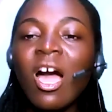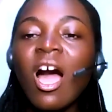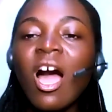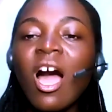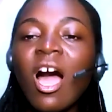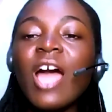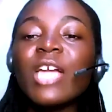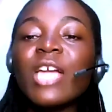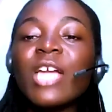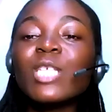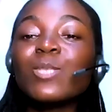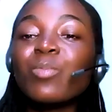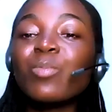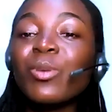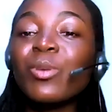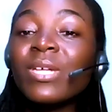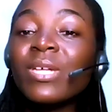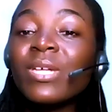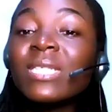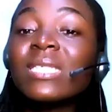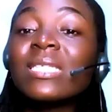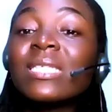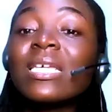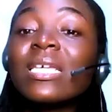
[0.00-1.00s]
are
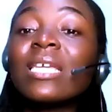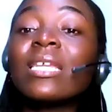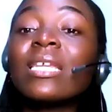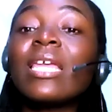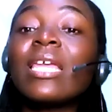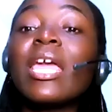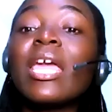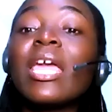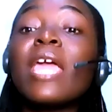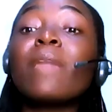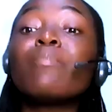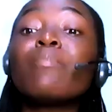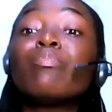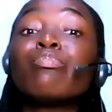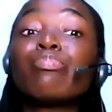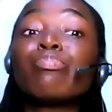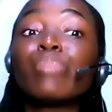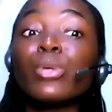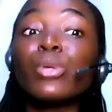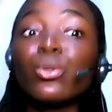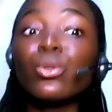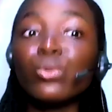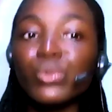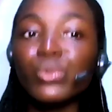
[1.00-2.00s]
experiencing a
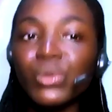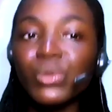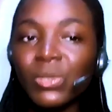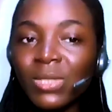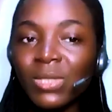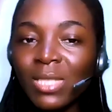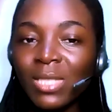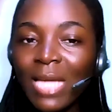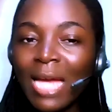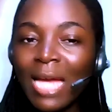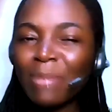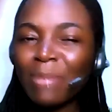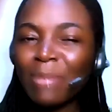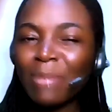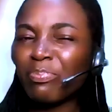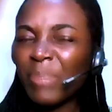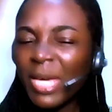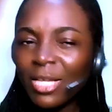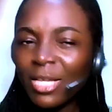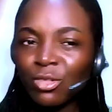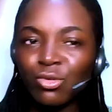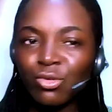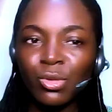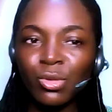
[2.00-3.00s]
boost and
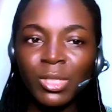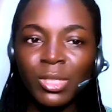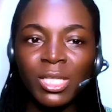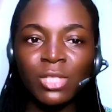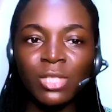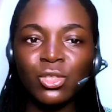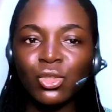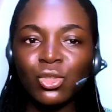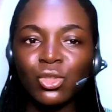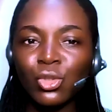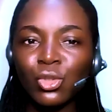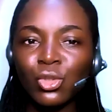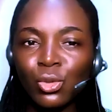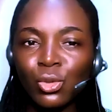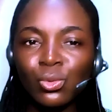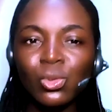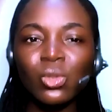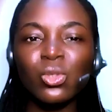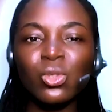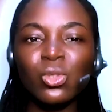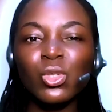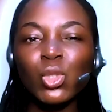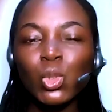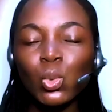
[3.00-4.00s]
patronage due to
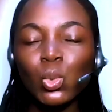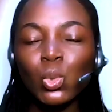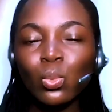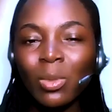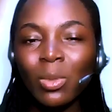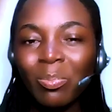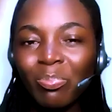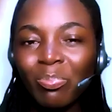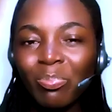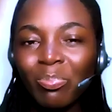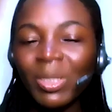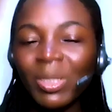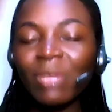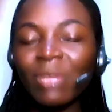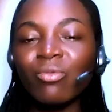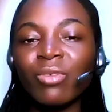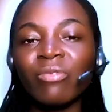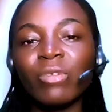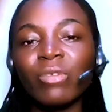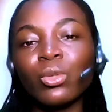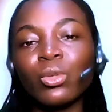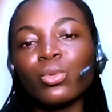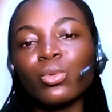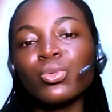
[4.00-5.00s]
the sweeping
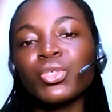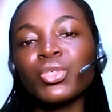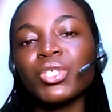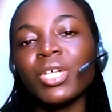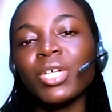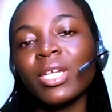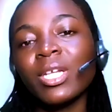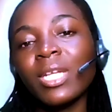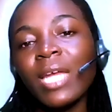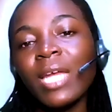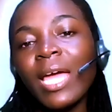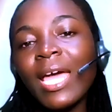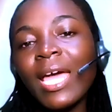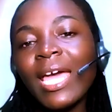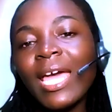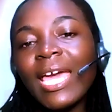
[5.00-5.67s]
revolution